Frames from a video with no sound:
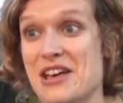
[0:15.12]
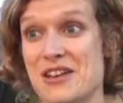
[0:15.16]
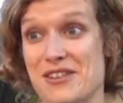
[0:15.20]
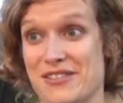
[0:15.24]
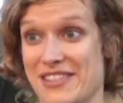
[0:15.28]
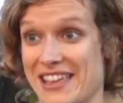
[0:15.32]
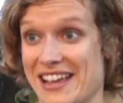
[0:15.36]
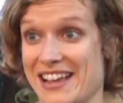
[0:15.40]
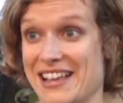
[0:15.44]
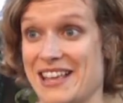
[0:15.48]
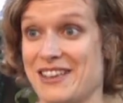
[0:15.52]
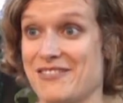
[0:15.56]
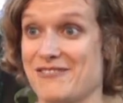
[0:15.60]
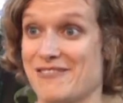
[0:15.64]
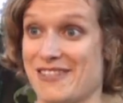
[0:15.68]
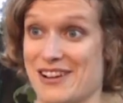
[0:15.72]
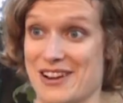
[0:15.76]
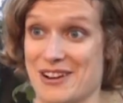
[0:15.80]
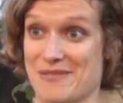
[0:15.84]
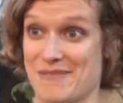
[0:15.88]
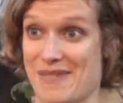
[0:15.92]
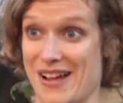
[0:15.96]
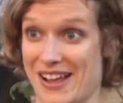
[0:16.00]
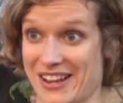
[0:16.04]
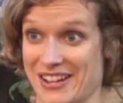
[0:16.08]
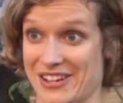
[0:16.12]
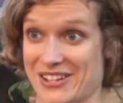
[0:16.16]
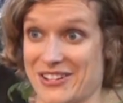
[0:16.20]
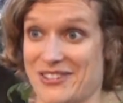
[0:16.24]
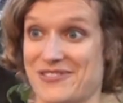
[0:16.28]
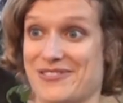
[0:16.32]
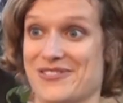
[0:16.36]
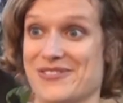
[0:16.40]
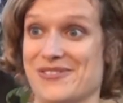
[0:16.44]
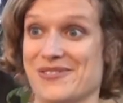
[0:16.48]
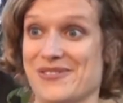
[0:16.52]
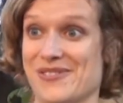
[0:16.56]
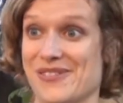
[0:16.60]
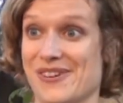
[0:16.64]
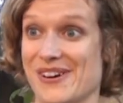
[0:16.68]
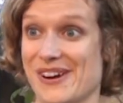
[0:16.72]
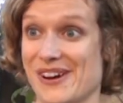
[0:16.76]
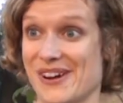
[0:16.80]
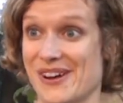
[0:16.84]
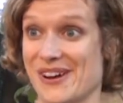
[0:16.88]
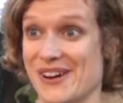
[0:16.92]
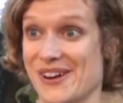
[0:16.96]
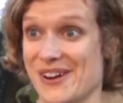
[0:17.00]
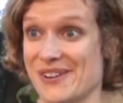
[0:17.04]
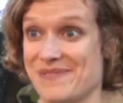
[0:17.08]
Thank you very much for
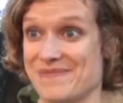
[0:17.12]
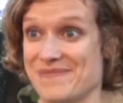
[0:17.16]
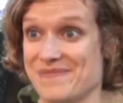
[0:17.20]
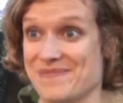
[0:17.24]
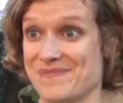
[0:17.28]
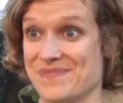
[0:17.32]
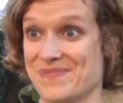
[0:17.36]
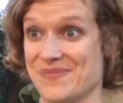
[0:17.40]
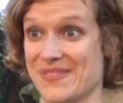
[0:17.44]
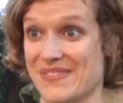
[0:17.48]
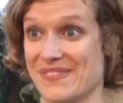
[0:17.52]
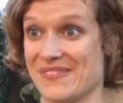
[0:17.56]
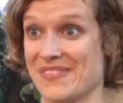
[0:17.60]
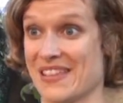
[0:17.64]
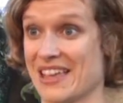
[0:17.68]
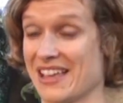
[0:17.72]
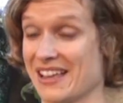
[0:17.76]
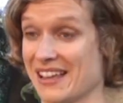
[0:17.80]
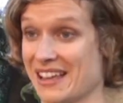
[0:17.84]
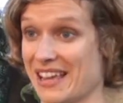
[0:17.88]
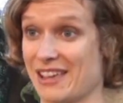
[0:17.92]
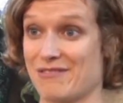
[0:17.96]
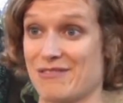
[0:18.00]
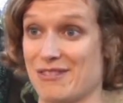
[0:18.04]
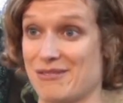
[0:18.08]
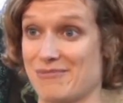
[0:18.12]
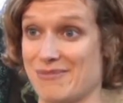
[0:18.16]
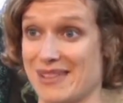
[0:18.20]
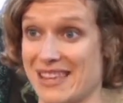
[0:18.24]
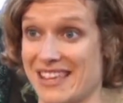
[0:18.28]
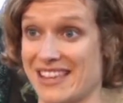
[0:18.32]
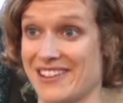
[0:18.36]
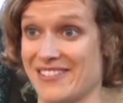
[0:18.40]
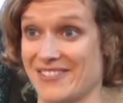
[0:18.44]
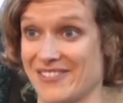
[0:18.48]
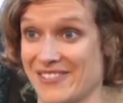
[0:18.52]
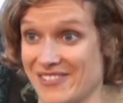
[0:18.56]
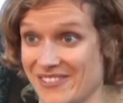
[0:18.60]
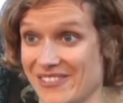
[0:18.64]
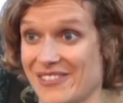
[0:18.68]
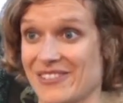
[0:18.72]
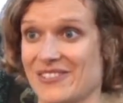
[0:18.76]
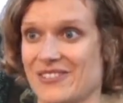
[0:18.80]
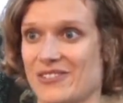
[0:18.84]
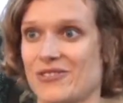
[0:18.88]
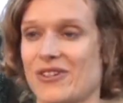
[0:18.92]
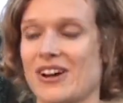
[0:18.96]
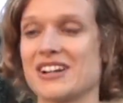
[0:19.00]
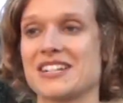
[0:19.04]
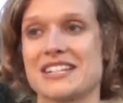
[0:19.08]
giving me, or
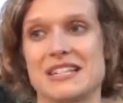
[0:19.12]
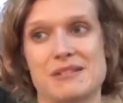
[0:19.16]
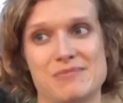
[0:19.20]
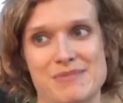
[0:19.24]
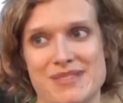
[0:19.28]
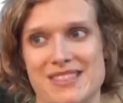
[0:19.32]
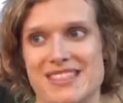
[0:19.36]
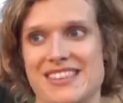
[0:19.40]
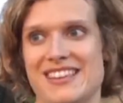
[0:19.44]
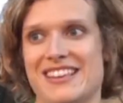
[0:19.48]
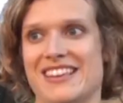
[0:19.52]
granting me